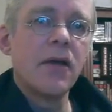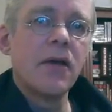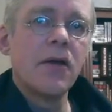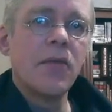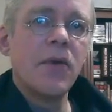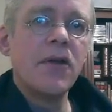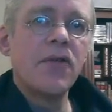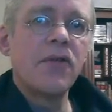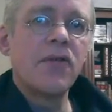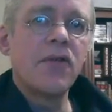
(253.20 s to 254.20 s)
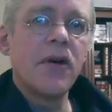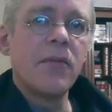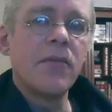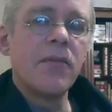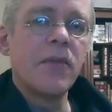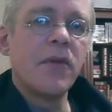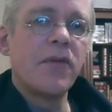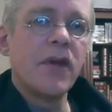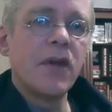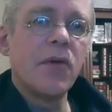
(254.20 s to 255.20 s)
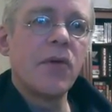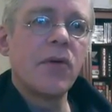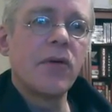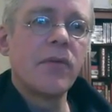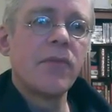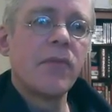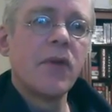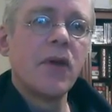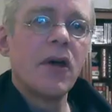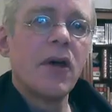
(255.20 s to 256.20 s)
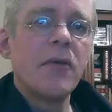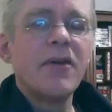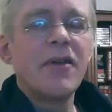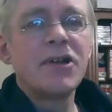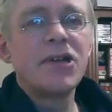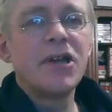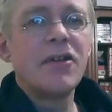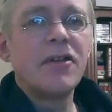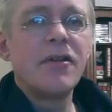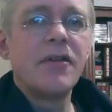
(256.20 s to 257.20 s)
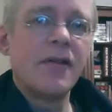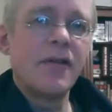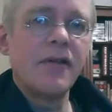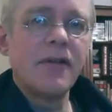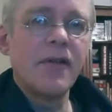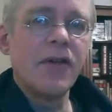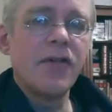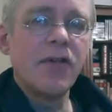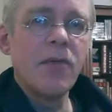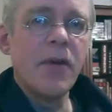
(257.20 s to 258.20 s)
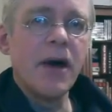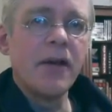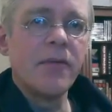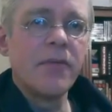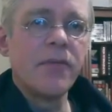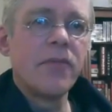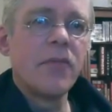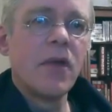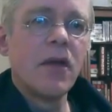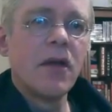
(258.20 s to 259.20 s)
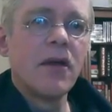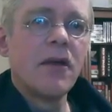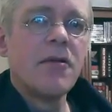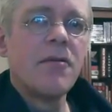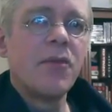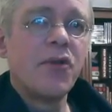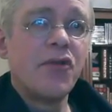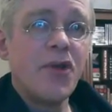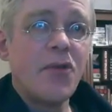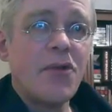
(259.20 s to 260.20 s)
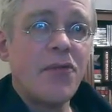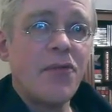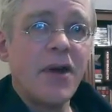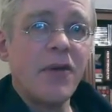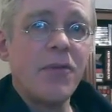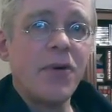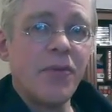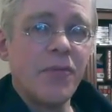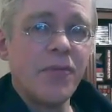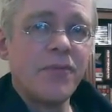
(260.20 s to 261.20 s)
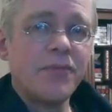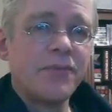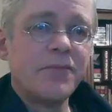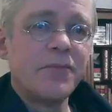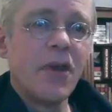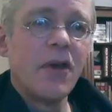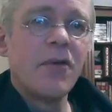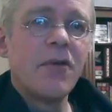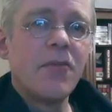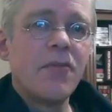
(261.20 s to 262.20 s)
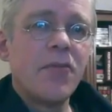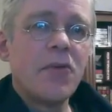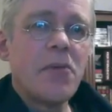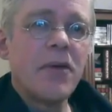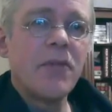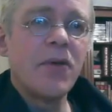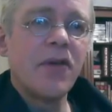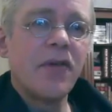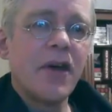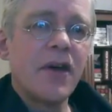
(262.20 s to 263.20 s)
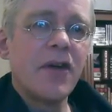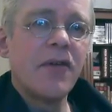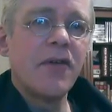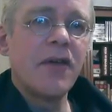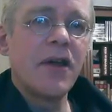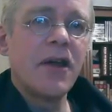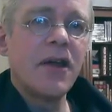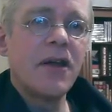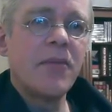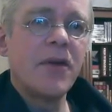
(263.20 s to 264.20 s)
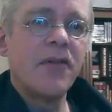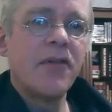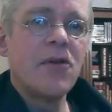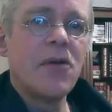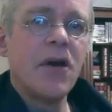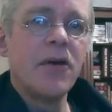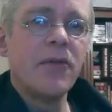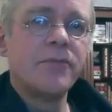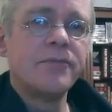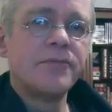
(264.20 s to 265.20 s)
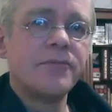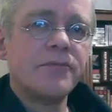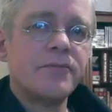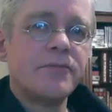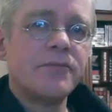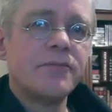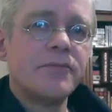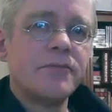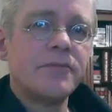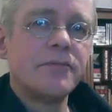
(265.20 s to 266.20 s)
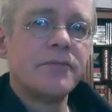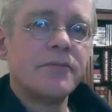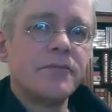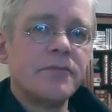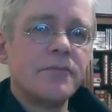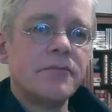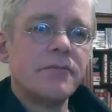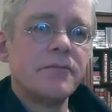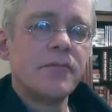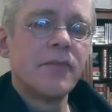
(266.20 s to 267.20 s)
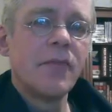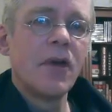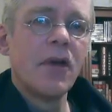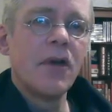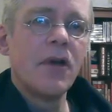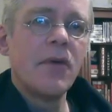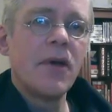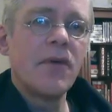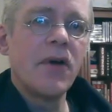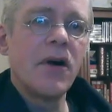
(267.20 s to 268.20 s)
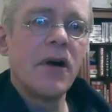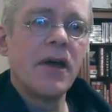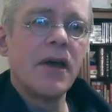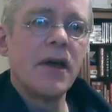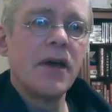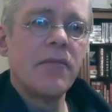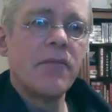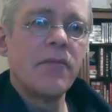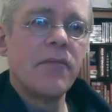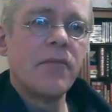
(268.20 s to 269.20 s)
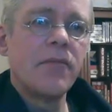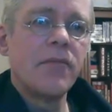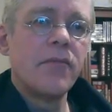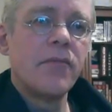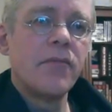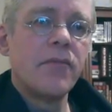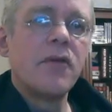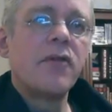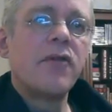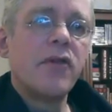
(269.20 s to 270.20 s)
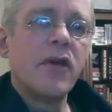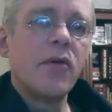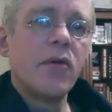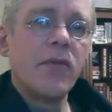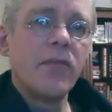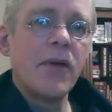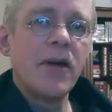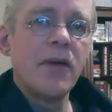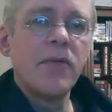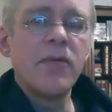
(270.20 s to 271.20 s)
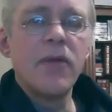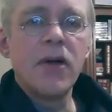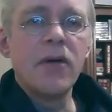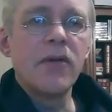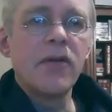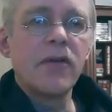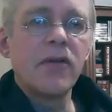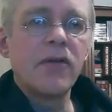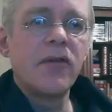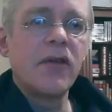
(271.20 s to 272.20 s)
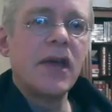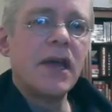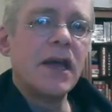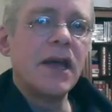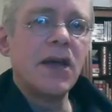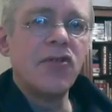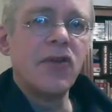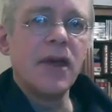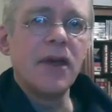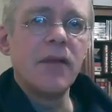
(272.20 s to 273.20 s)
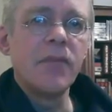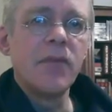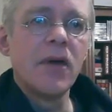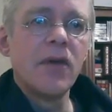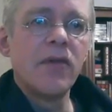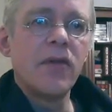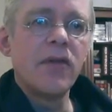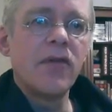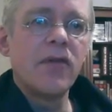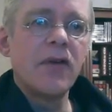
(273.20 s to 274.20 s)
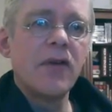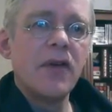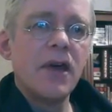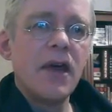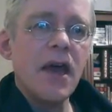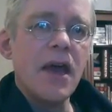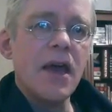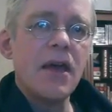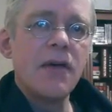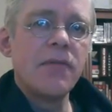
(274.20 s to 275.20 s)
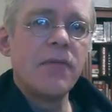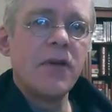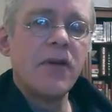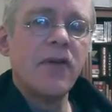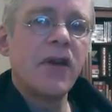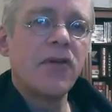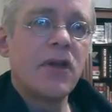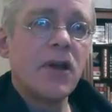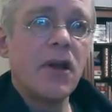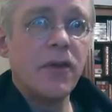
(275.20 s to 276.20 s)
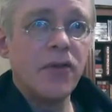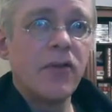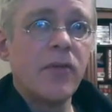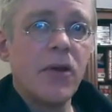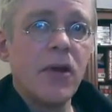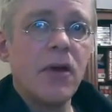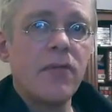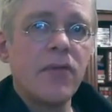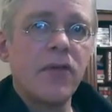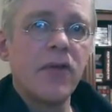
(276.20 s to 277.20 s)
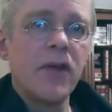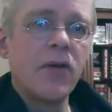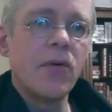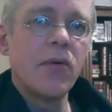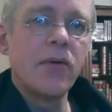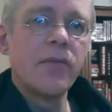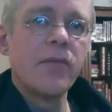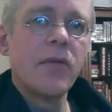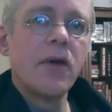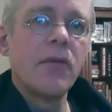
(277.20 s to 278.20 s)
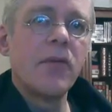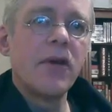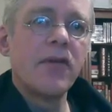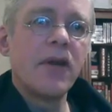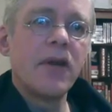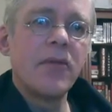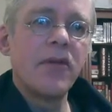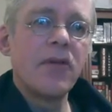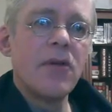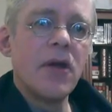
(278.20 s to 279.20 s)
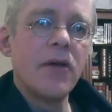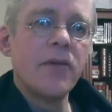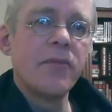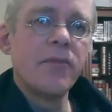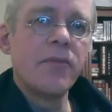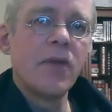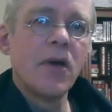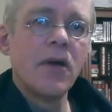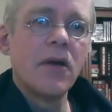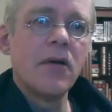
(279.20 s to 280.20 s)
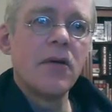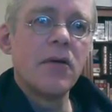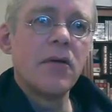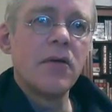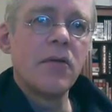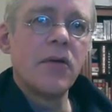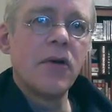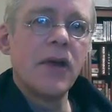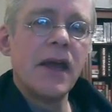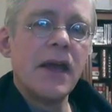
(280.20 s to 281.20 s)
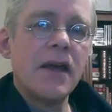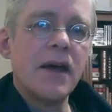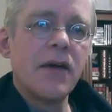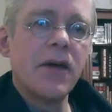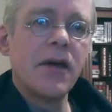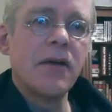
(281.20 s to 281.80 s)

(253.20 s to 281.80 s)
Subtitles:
when you strum the C chord. I mean, it actually doesn't sound too bad, but it's generally frowned upon. Probably because that note is a little bit too low. And we have the high E. The C chord is made up of the notes C, E, G. So this E is actually a legitimate note for a C chord, but it's a little bit too low. We've got an E down here.